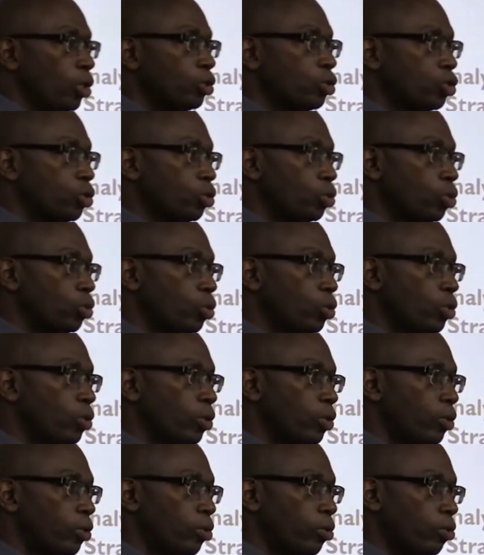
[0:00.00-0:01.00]
to
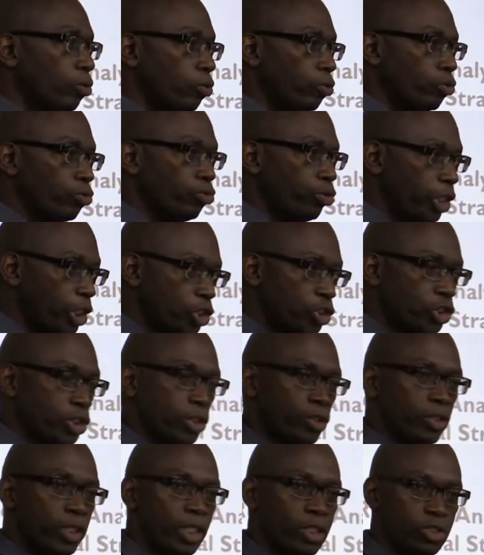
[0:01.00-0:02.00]
reach
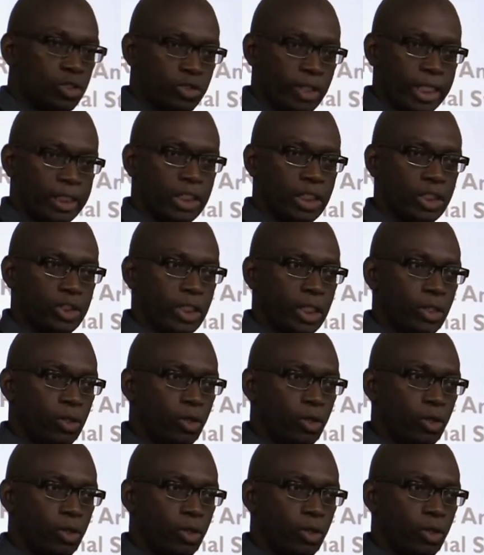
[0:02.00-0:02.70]
the strategic